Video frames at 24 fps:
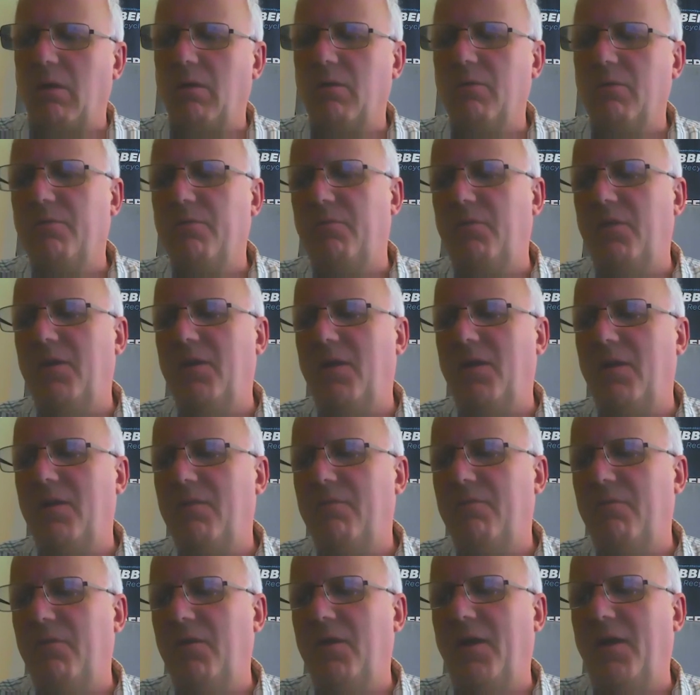
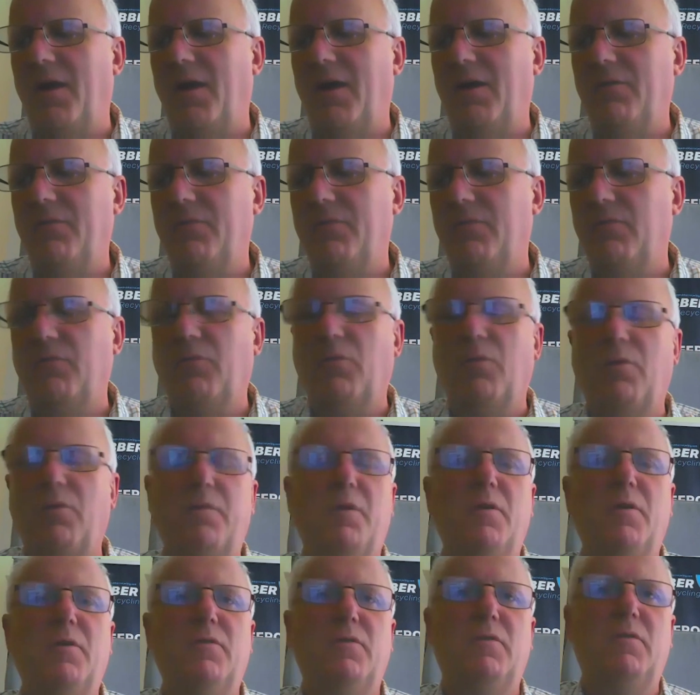3.5 to
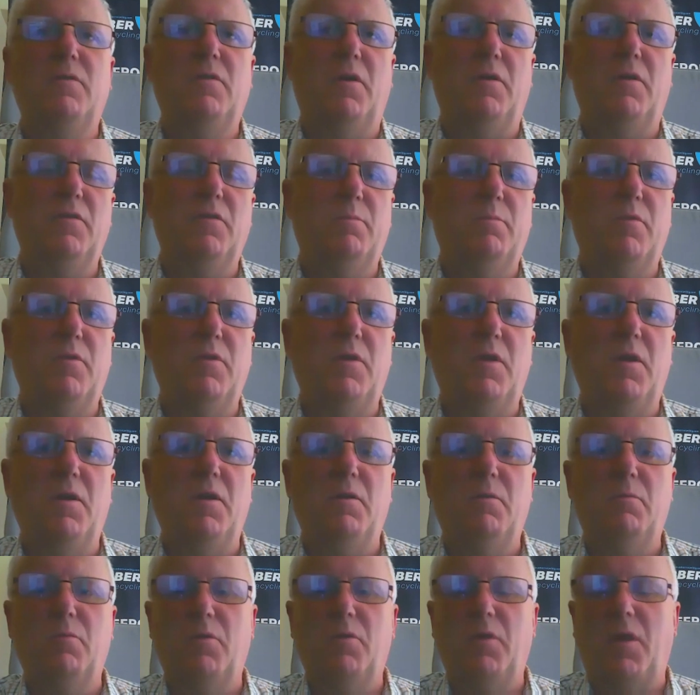4,000 tons per year.
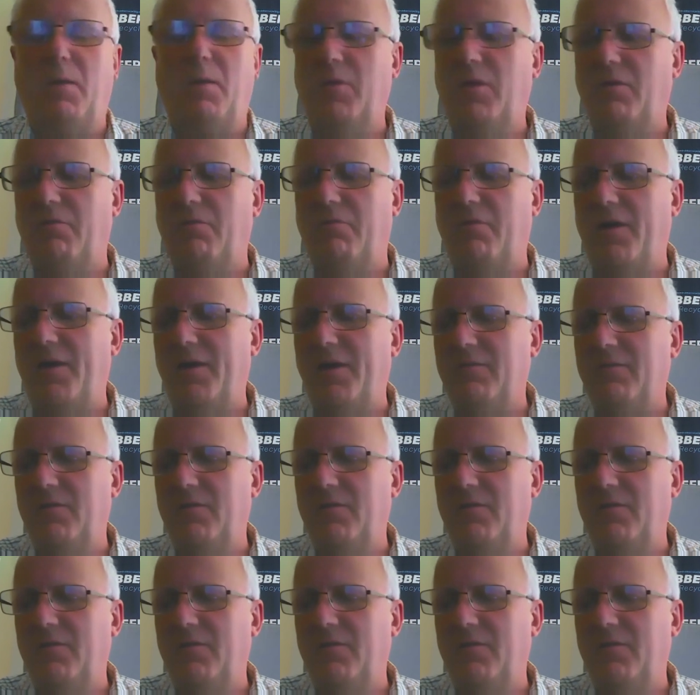Would that be correct?